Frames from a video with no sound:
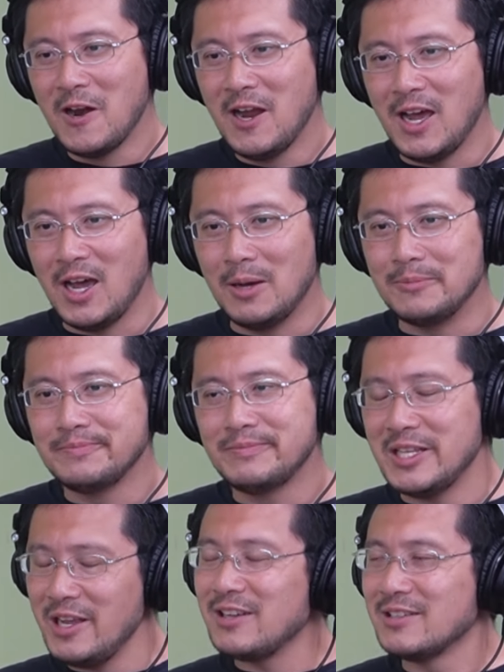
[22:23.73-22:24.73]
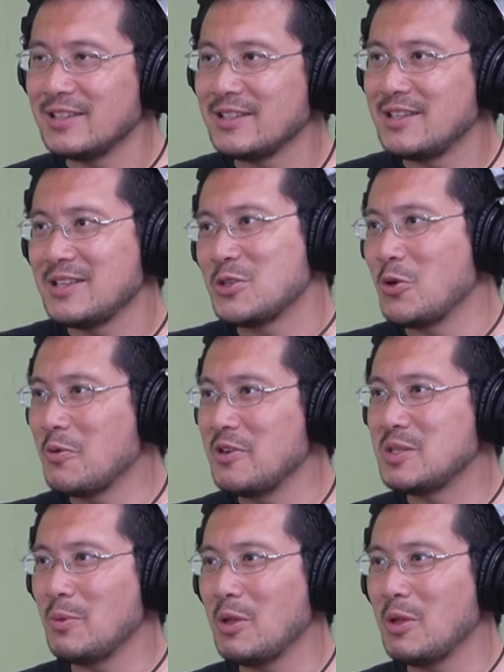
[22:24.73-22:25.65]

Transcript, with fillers: Um, but yeah, I think it's going reasonably